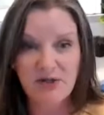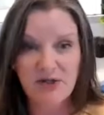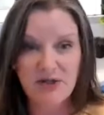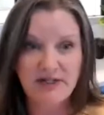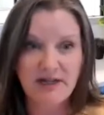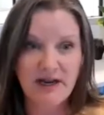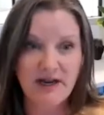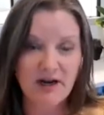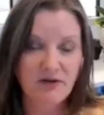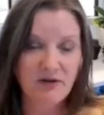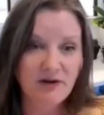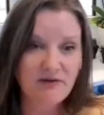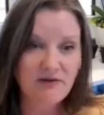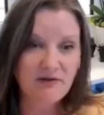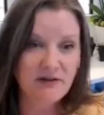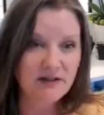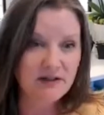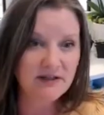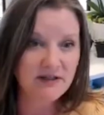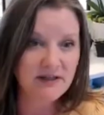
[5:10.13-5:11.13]
We just had a
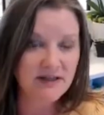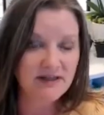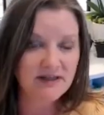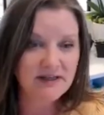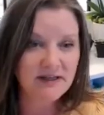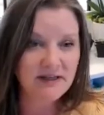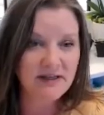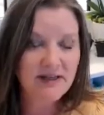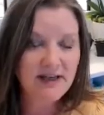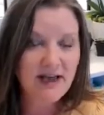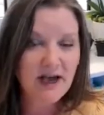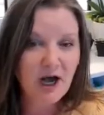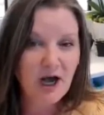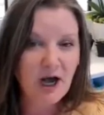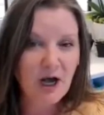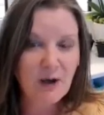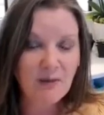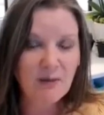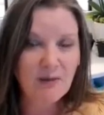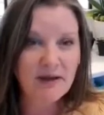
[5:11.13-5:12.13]
great field test
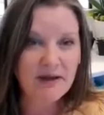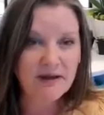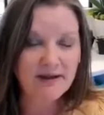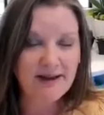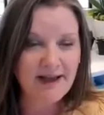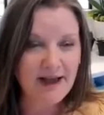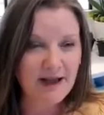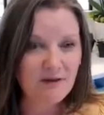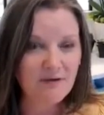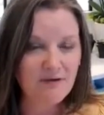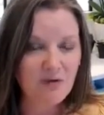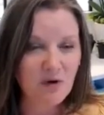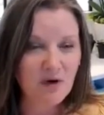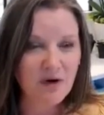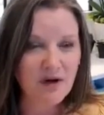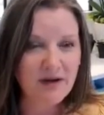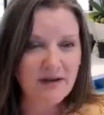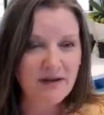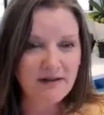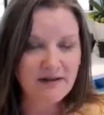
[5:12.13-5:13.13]
in
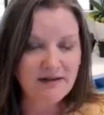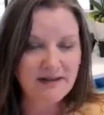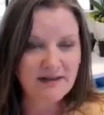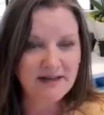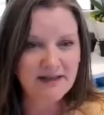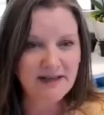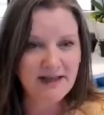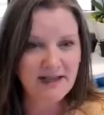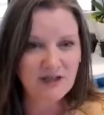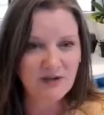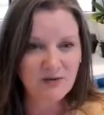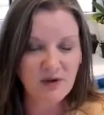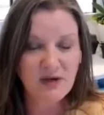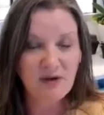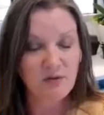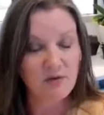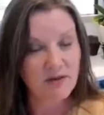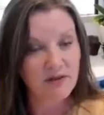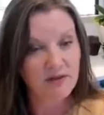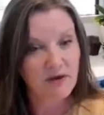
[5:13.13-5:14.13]
California this last
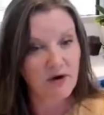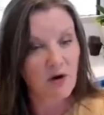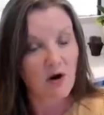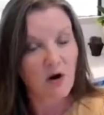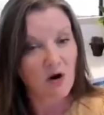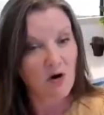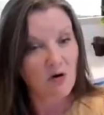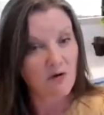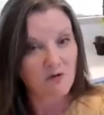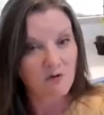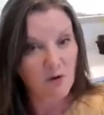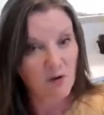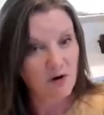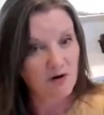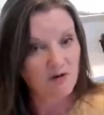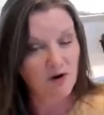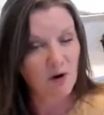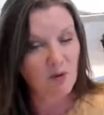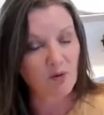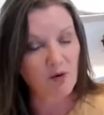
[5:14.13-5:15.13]
week with all
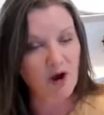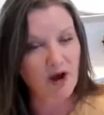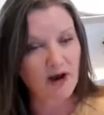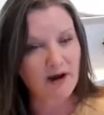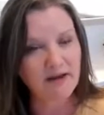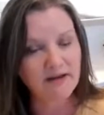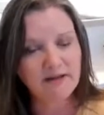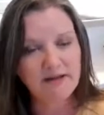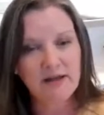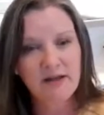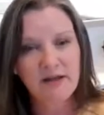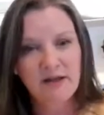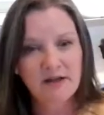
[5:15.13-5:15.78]
four of our products.